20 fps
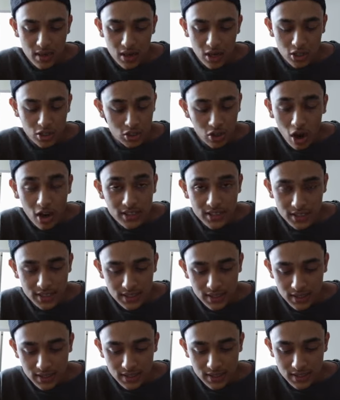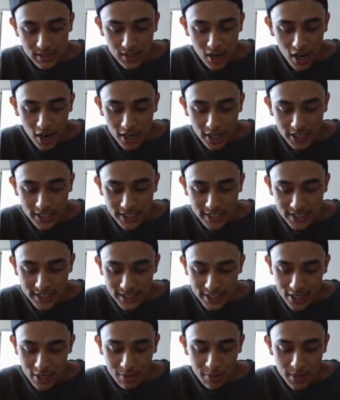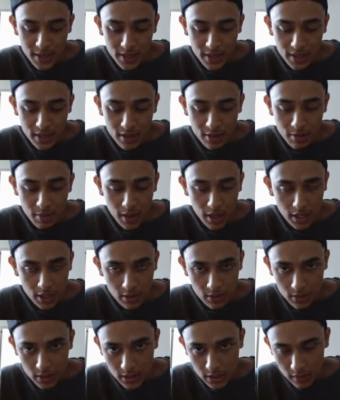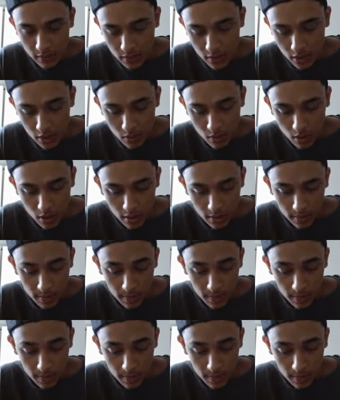atrocities, sorry, committed by Unit 731.